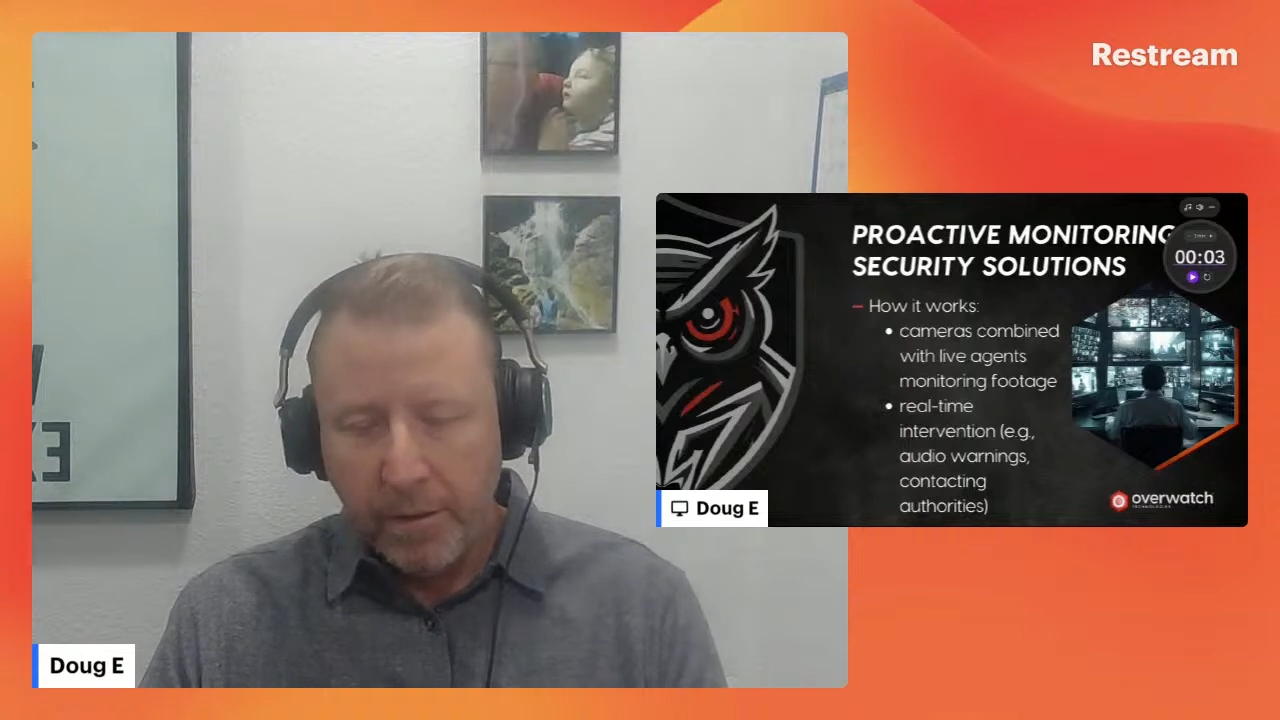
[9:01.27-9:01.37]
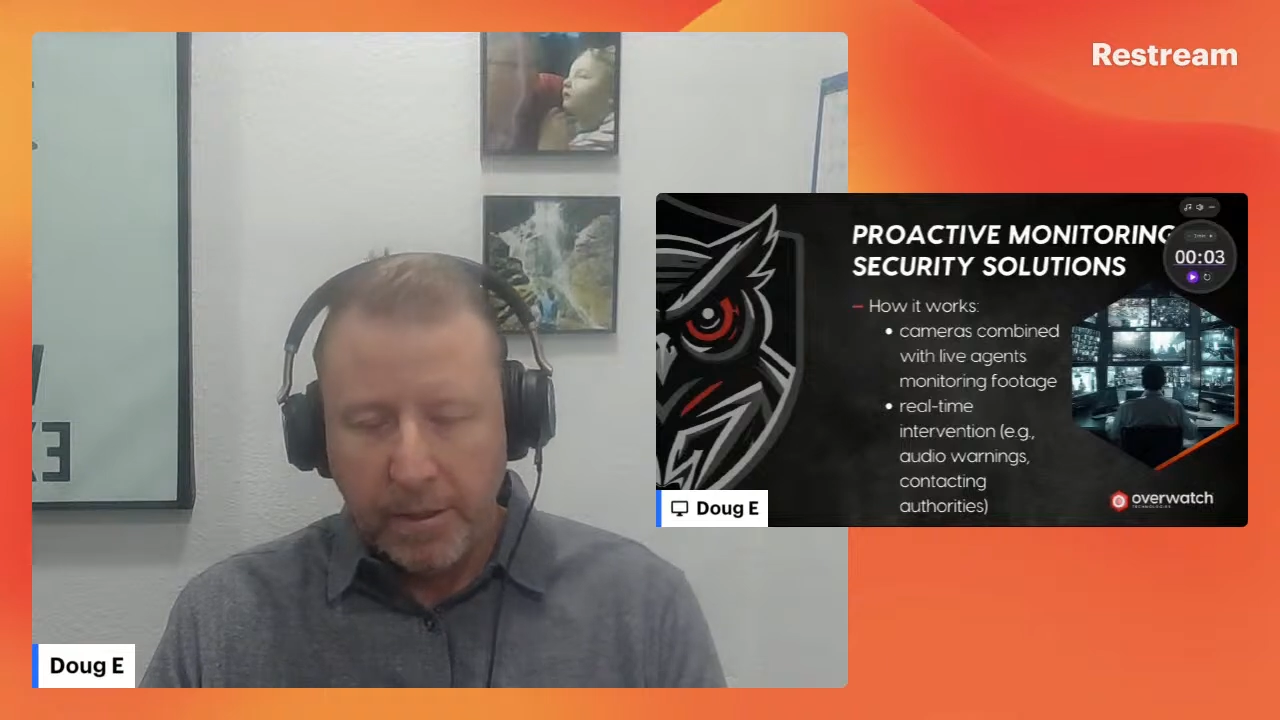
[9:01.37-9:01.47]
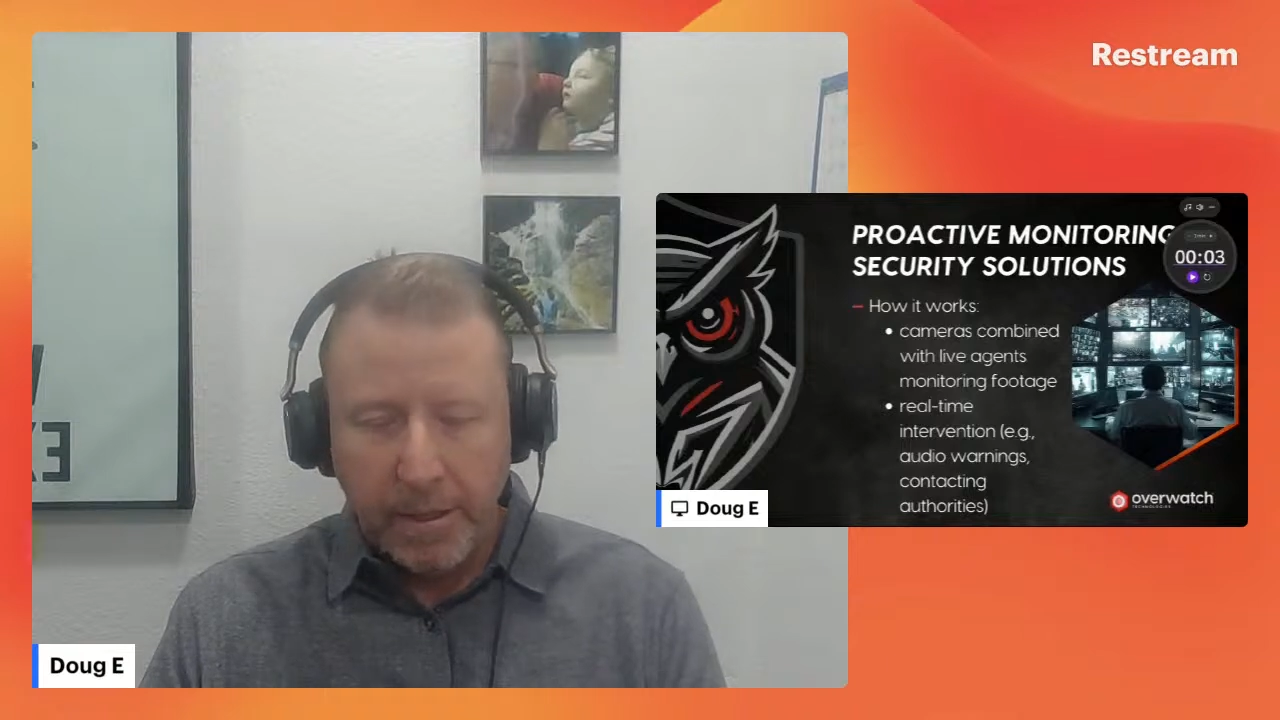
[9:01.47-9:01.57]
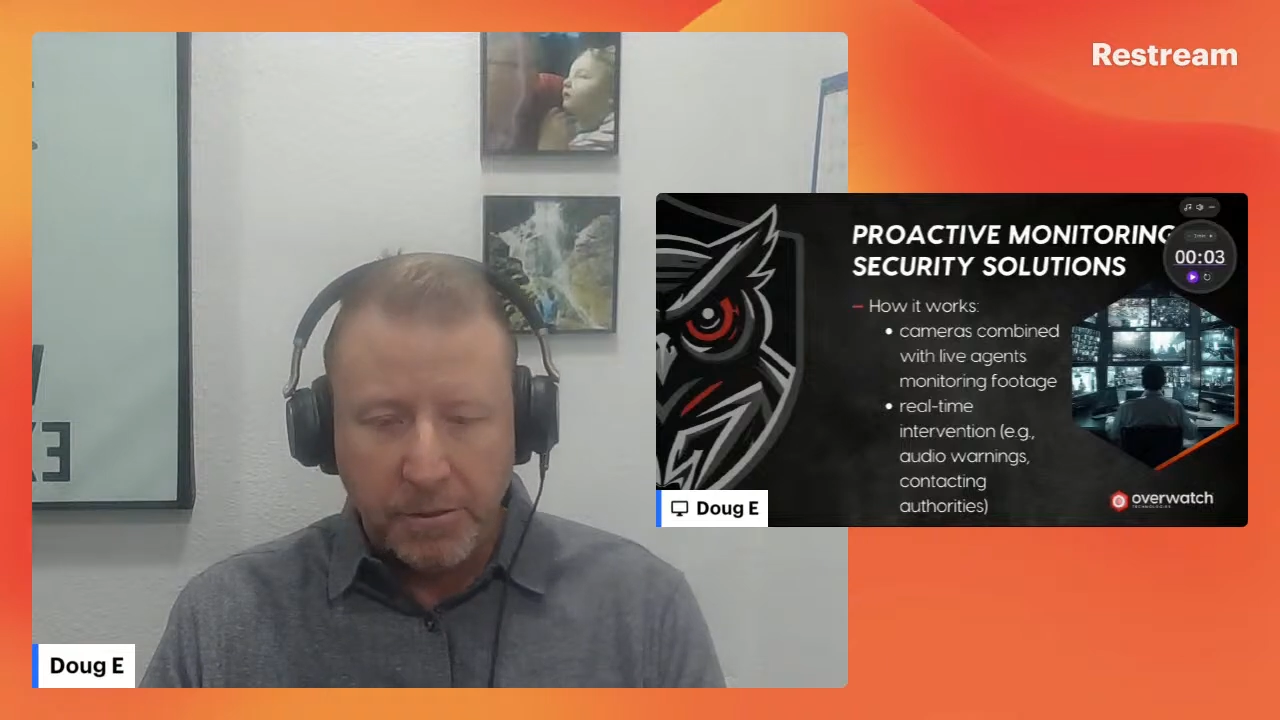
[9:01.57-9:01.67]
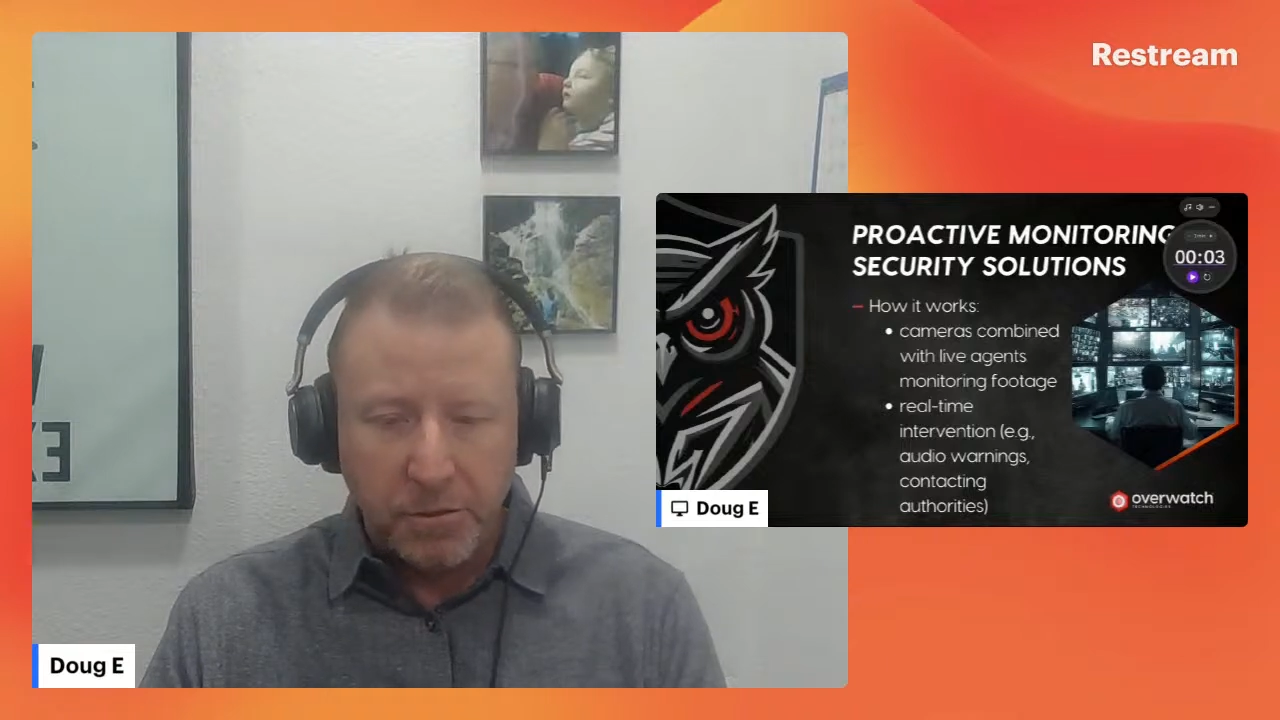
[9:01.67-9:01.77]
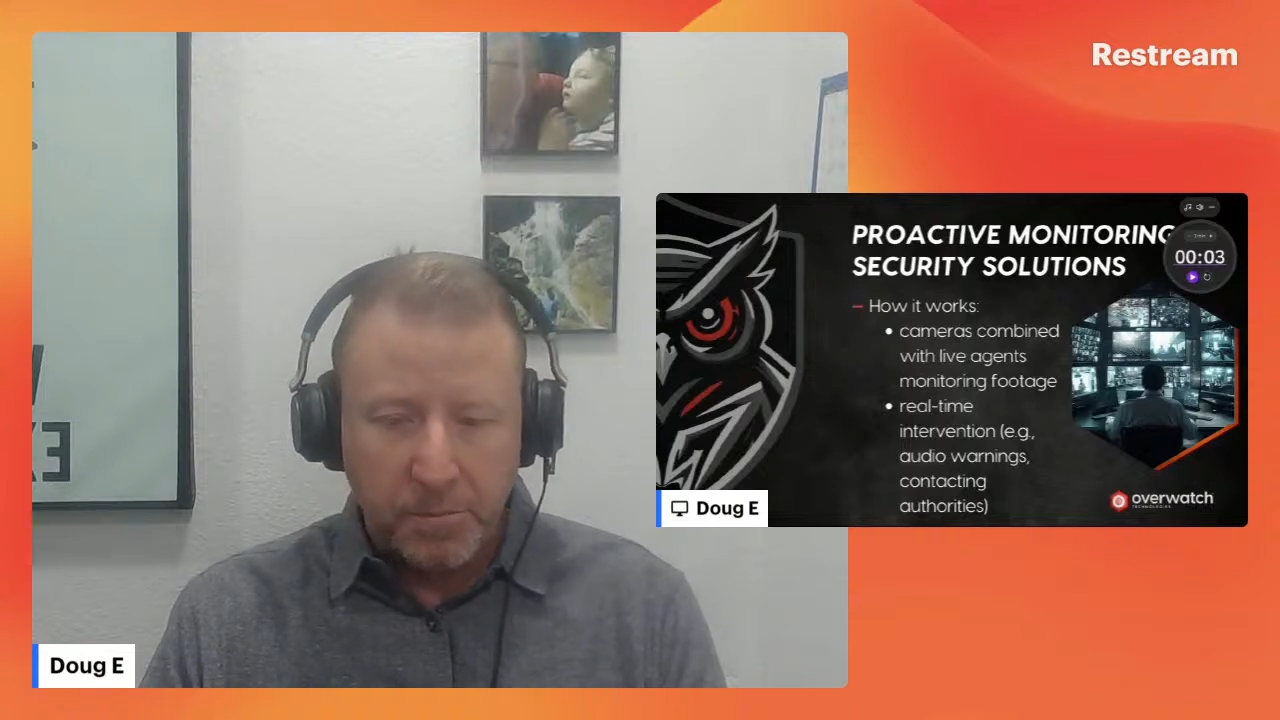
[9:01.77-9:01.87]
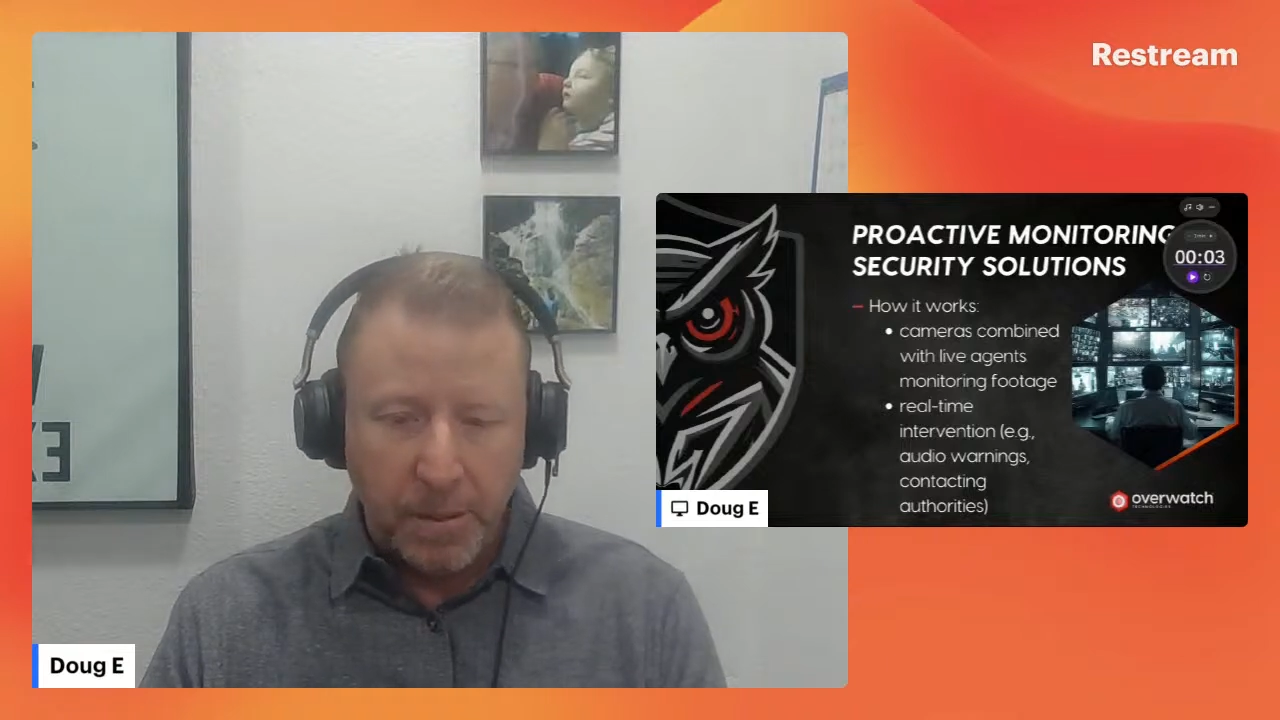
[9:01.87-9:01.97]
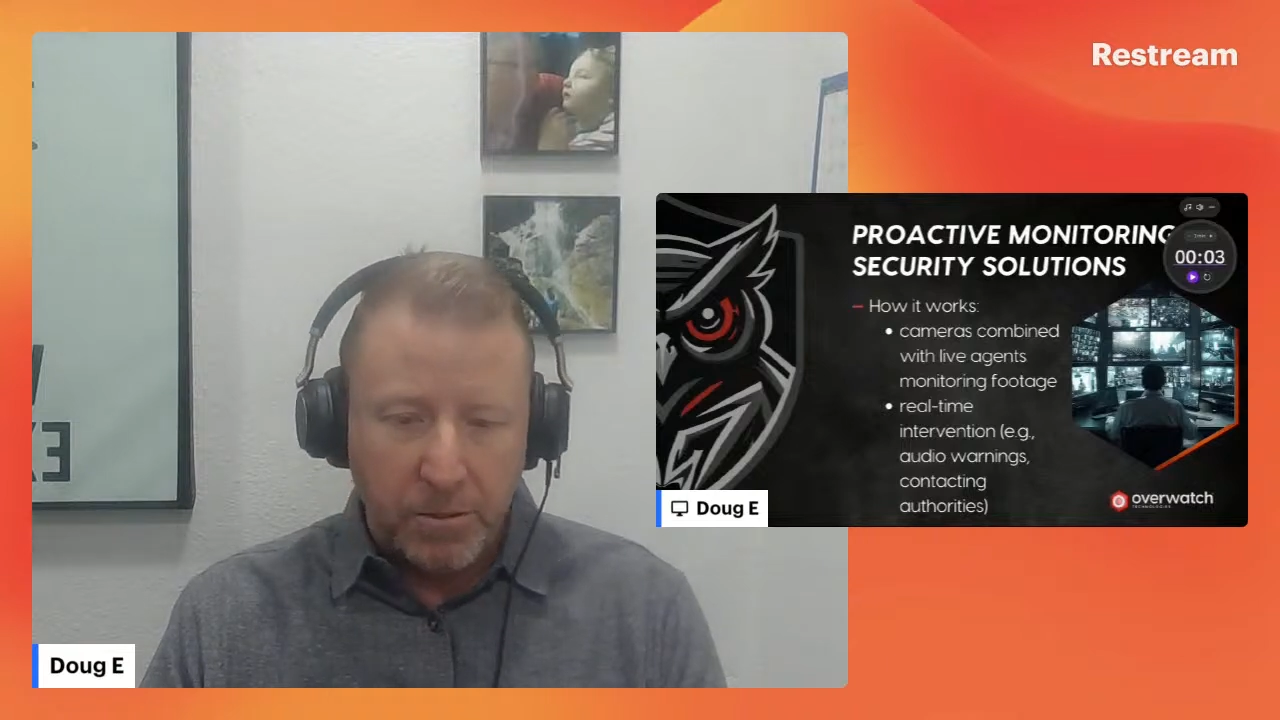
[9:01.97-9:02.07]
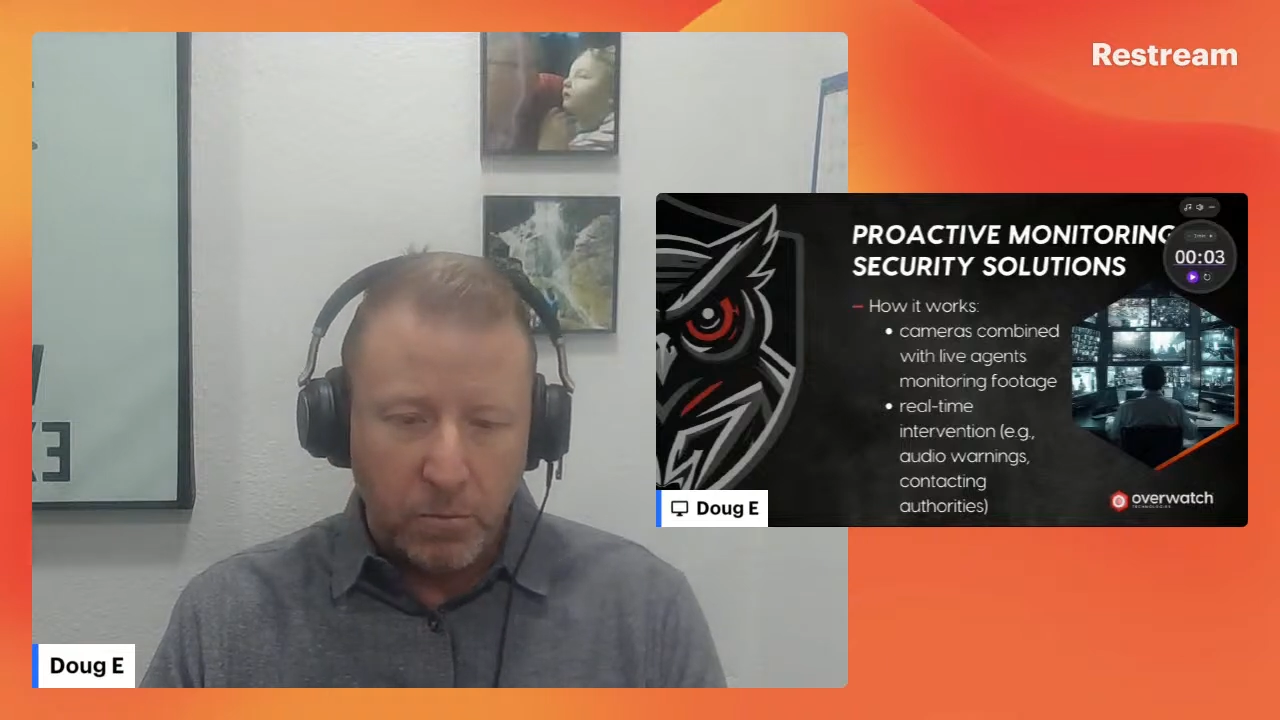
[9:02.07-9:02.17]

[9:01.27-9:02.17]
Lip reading: The connection speeds